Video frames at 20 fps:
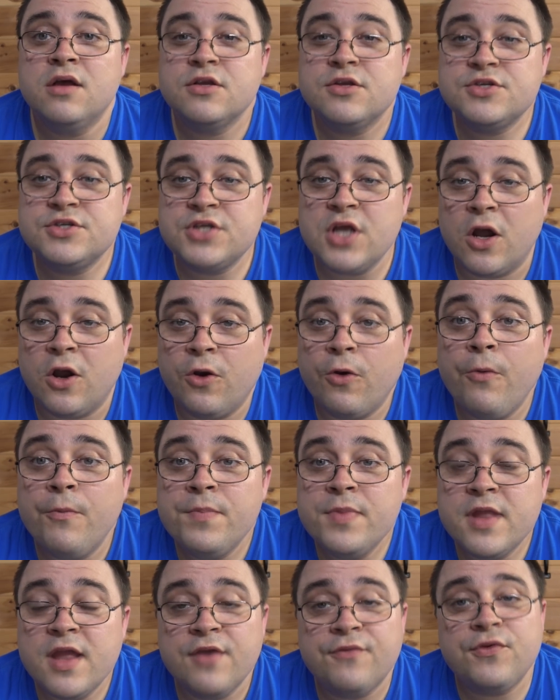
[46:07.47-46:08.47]
So
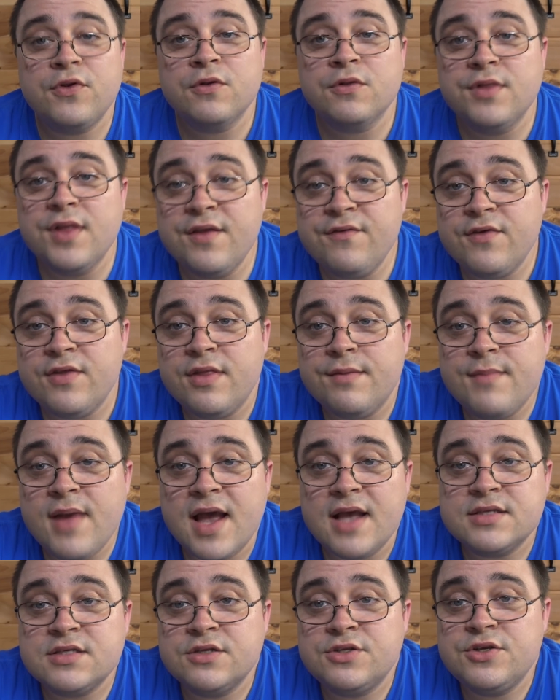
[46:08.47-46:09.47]
if you live in the
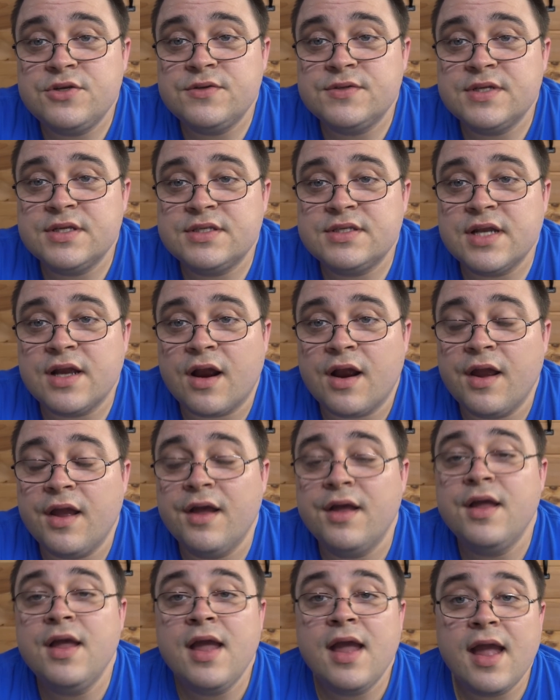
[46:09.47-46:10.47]
Massachusetts
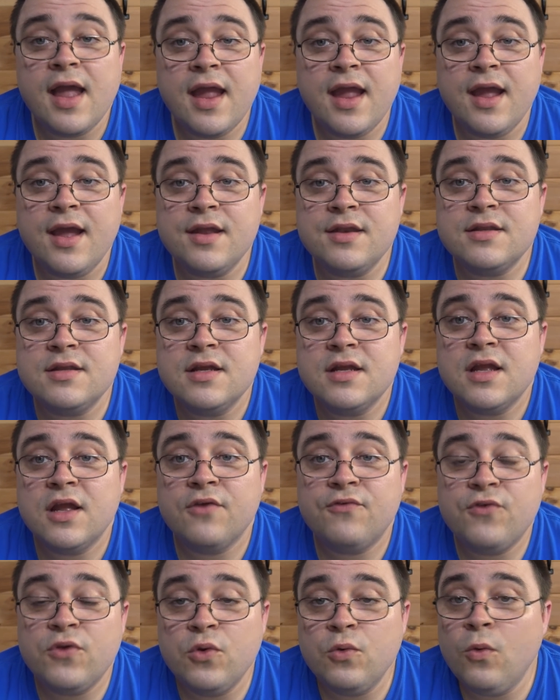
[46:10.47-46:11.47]
area, and
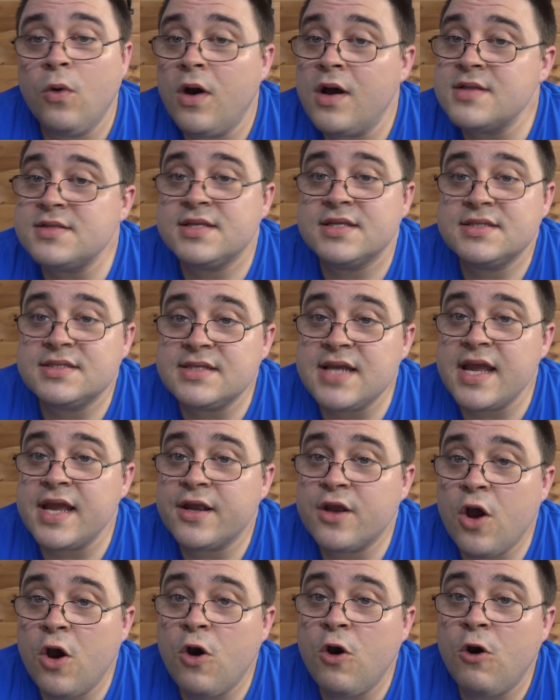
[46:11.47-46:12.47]
if you want to
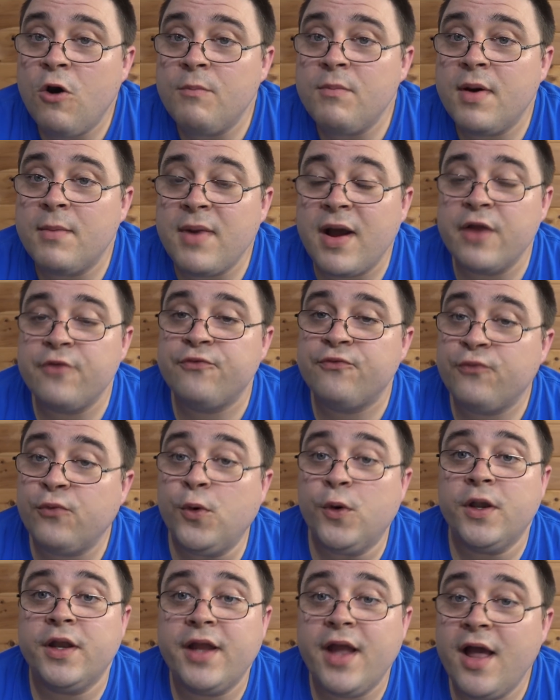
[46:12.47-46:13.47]
take home my
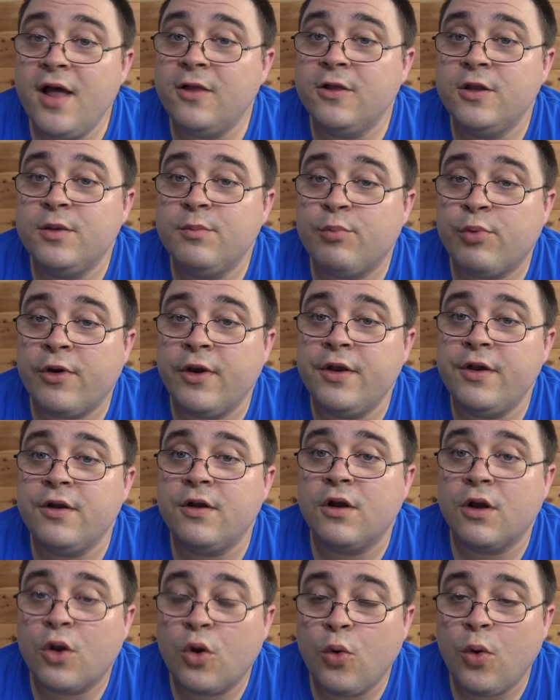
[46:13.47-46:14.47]
40-gallon breeder
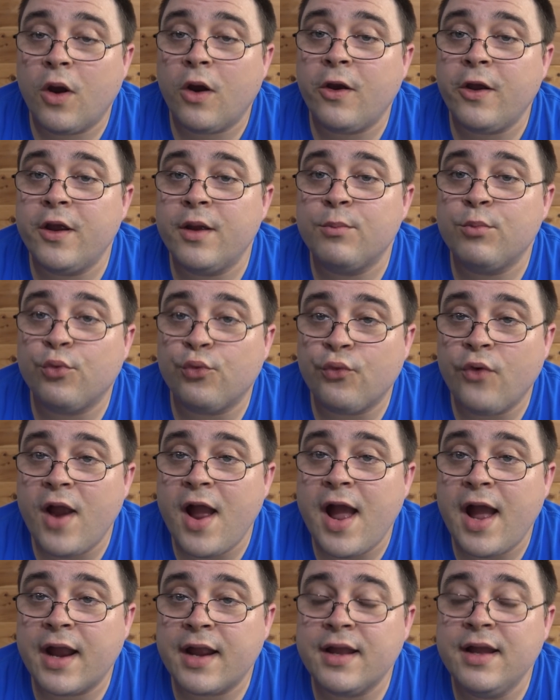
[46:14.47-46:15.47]
aquarium
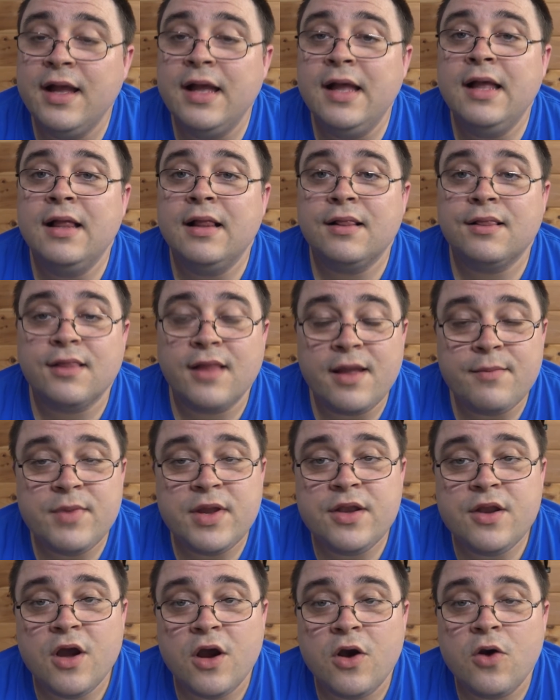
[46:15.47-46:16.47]
rack, let me
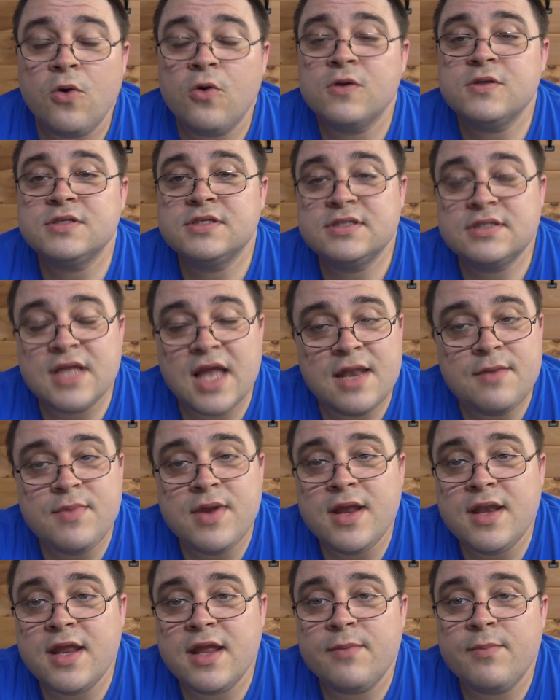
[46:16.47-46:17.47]
know, send
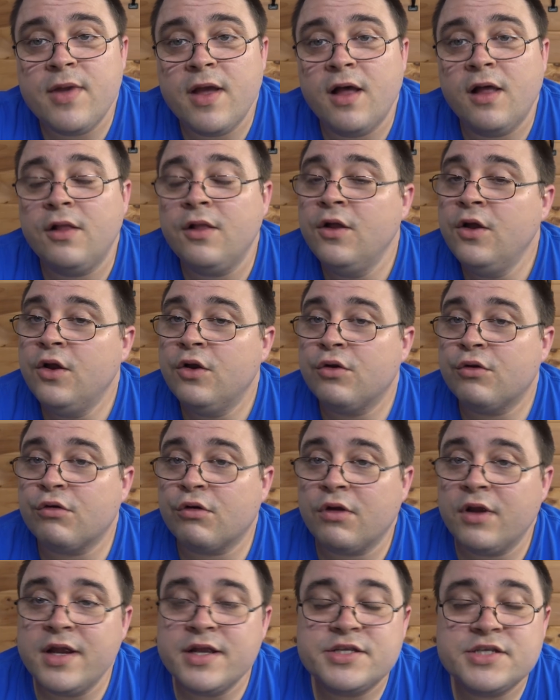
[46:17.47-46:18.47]
me an email,
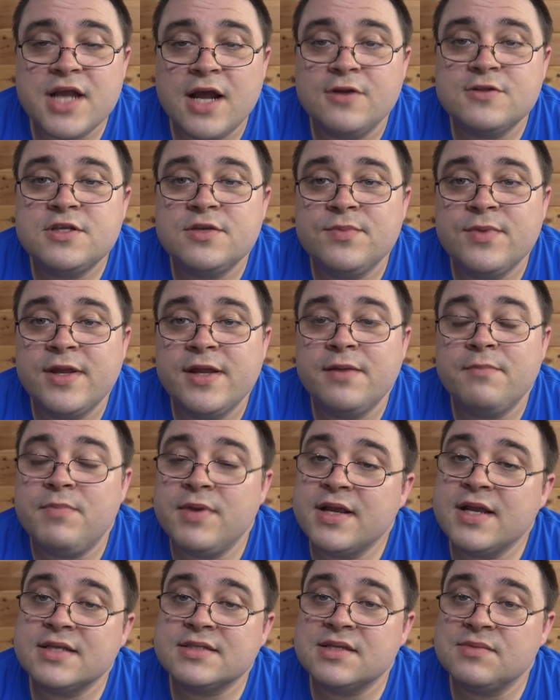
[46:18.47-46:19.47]
reach out to me,
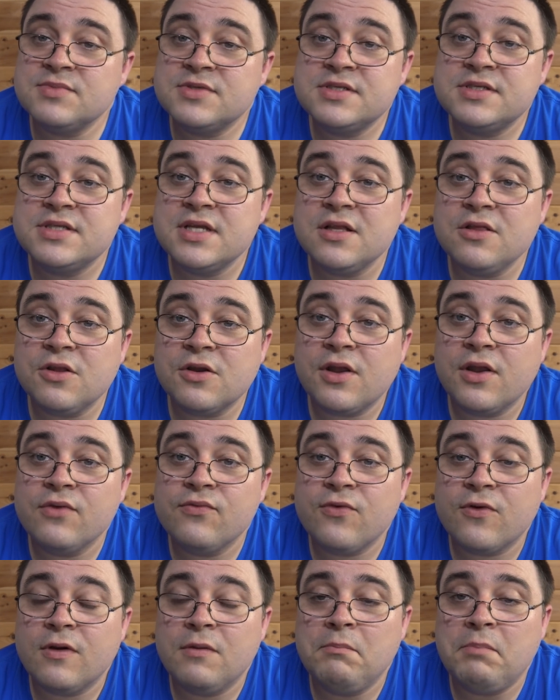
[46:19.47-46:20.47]
because I'm still looking
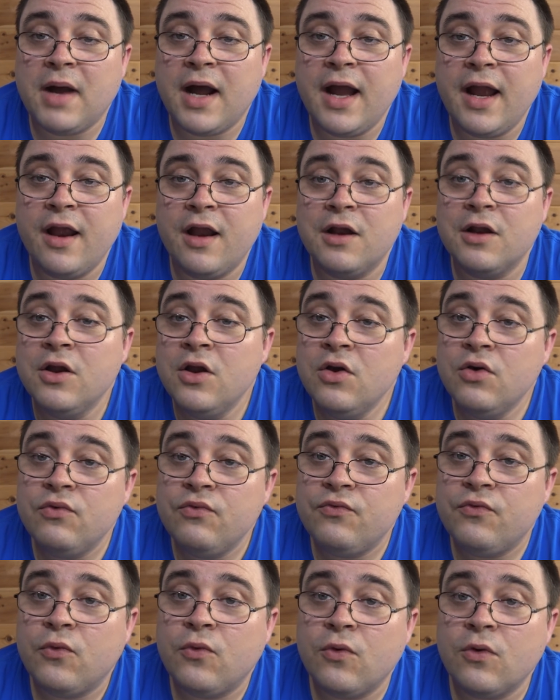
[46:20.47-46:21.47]
for a buyer
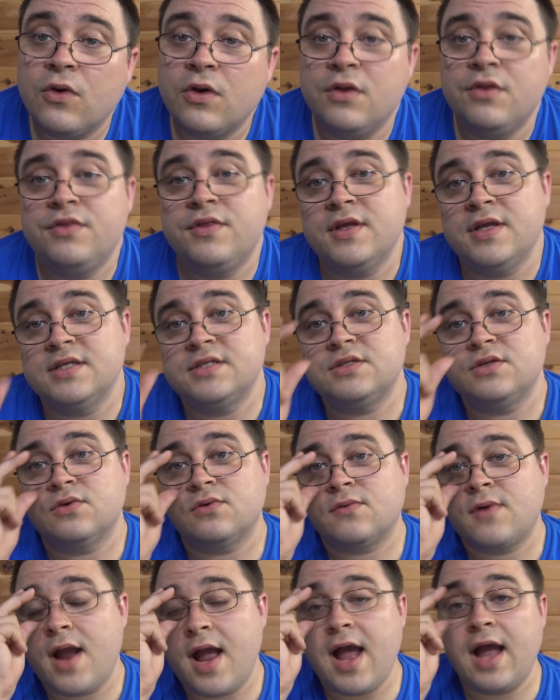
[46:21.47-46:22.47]
for this
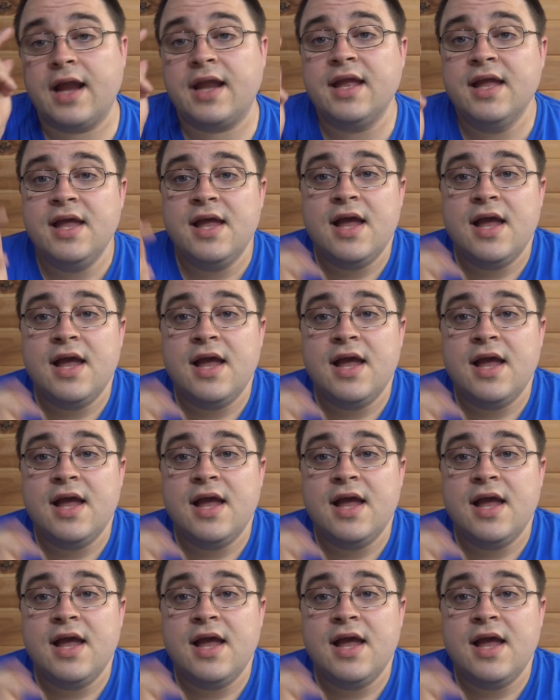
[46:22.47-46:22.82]
rack.